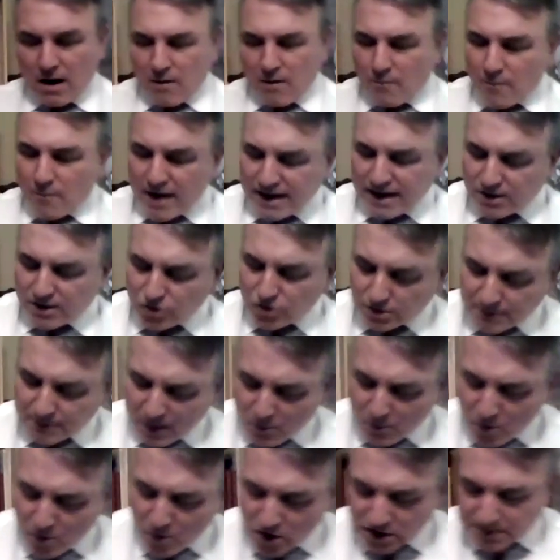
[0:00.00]
When he talked
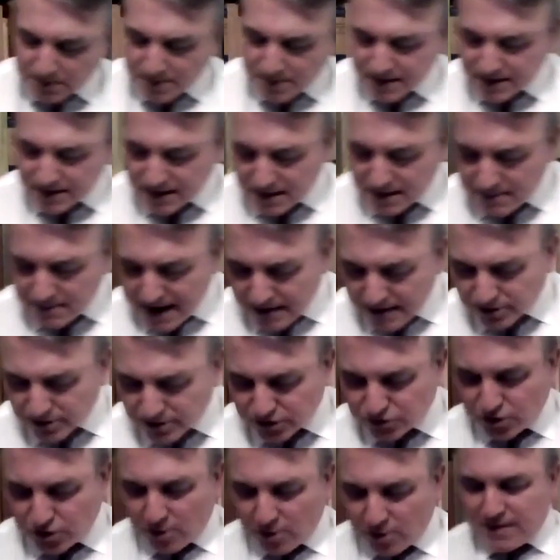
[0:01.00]
about worshipping the
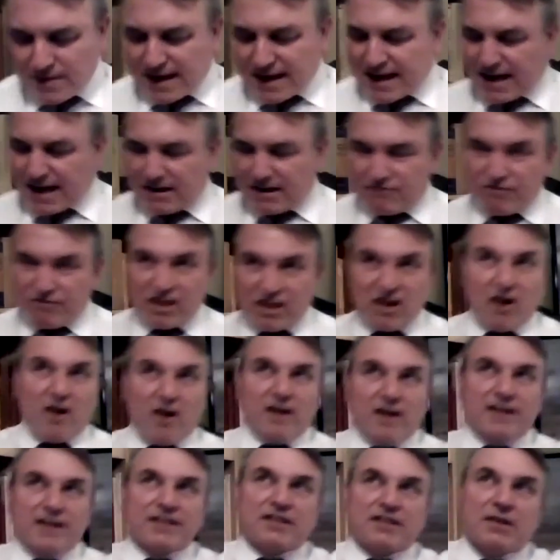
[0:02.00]
mountaintop there,
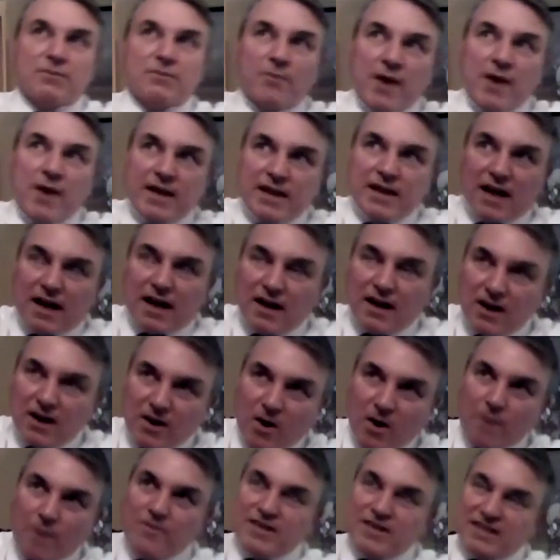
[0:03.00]
regardless of whether,
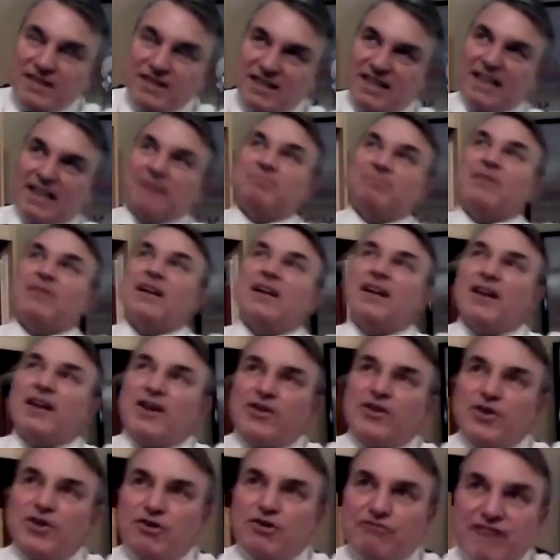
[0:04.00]
obviously,
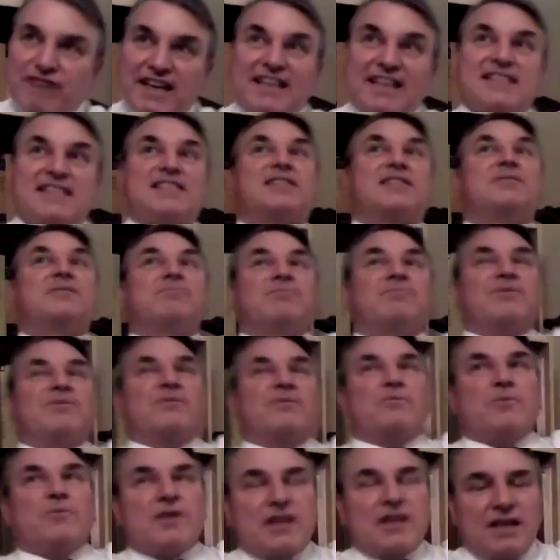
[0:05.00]
the Greeks
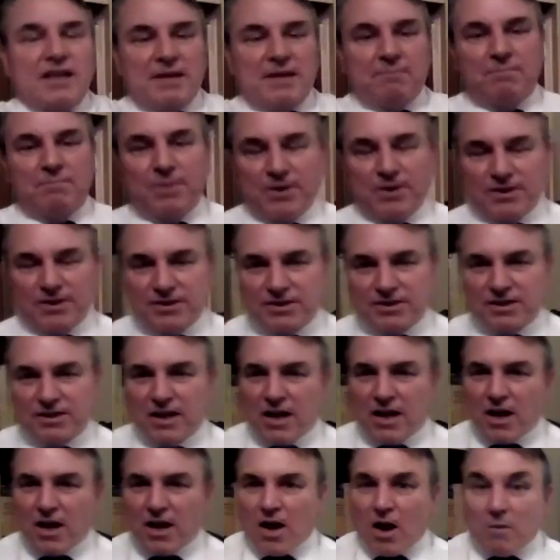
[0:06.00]
with Olympus,
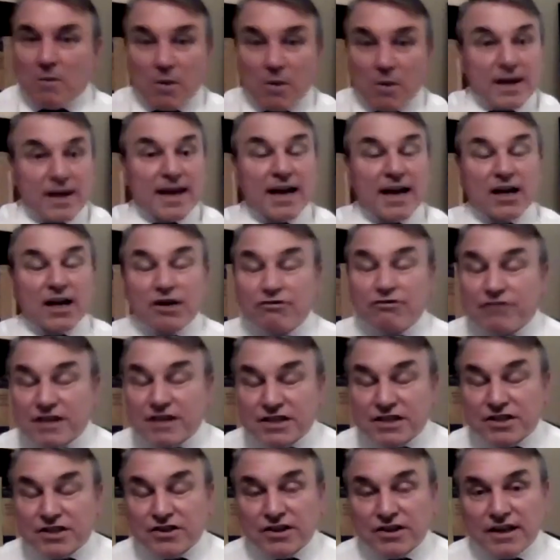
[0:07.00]
but we can get a
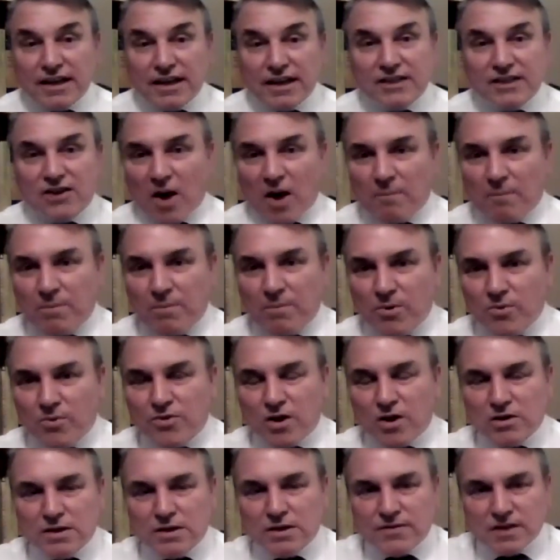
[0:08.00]
Christian example.
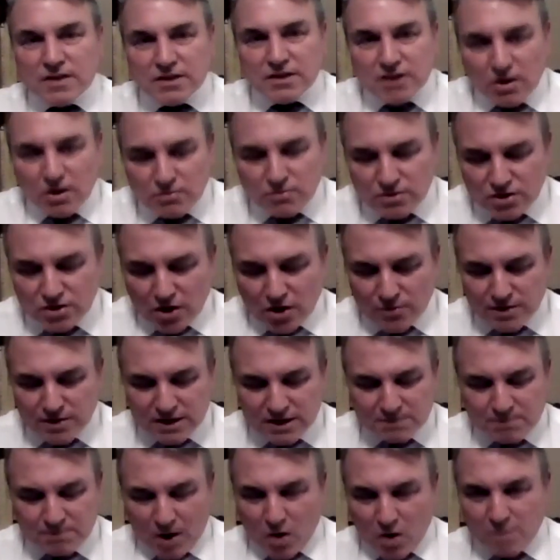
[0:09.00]
Those of you that don't know
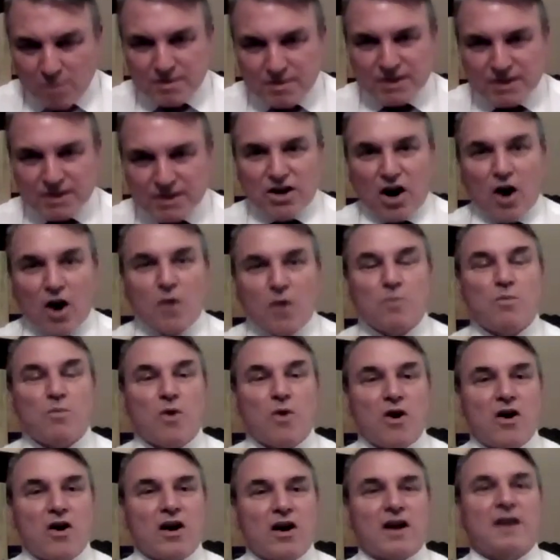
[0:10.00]
this poem, it's your
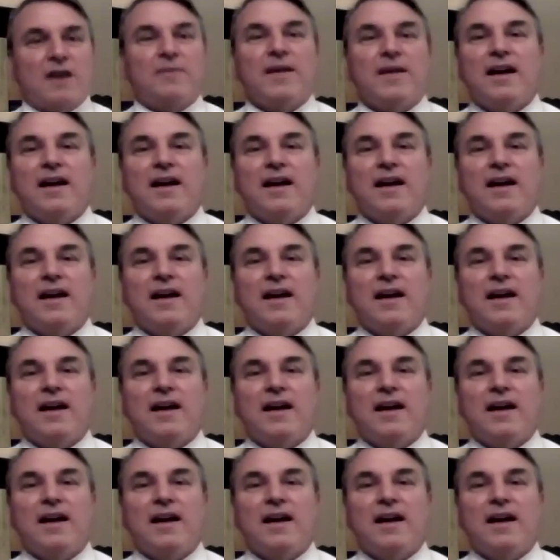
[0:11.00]
homework.